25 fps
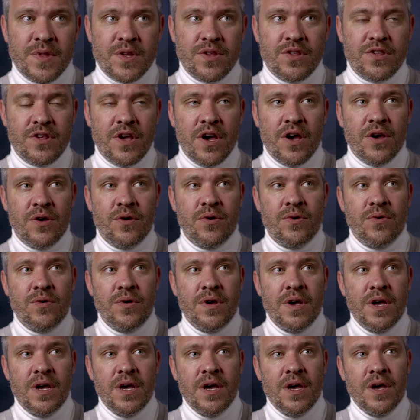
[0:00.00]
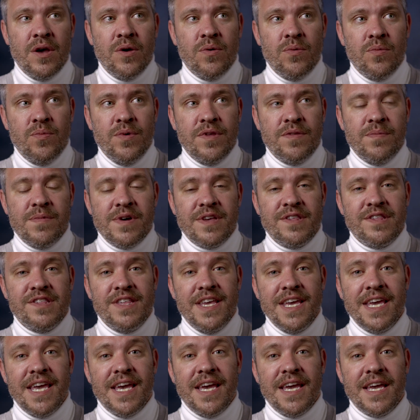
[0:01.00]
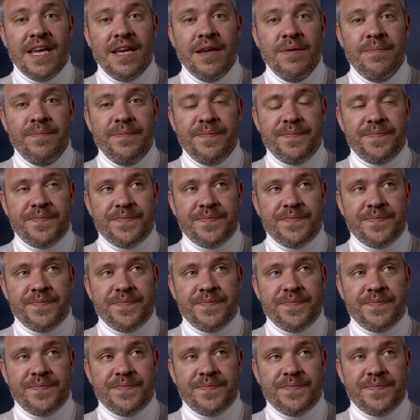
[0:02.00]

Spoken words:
So with my singing,